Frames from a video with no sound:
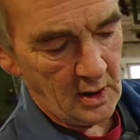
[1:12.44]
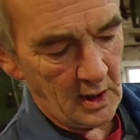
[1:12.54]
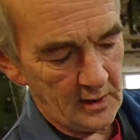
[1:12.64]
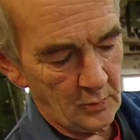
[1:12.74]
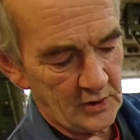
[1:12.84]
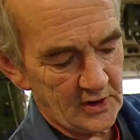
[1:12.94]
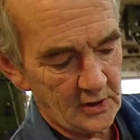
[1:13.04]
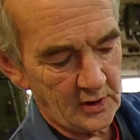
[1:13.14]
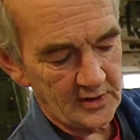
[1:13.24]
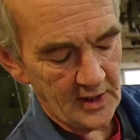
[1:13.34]
and then we turn
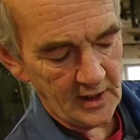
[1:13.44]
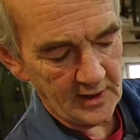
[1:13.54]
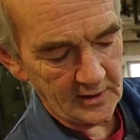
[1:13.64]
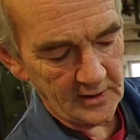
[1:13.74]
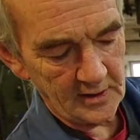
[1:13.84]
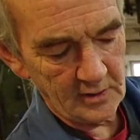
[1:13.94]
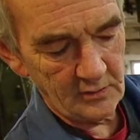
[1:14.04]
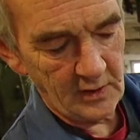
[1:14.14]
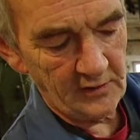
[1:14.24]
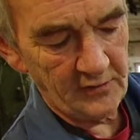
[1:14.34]
into hanks,
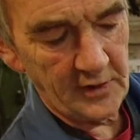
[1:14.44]
ready for